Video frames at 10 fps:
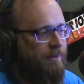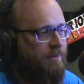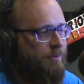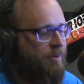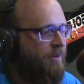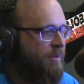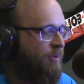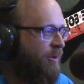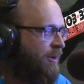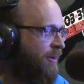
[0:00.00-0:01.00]
A little Smoke on the
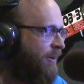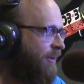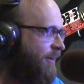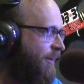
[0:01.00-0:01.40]
Water.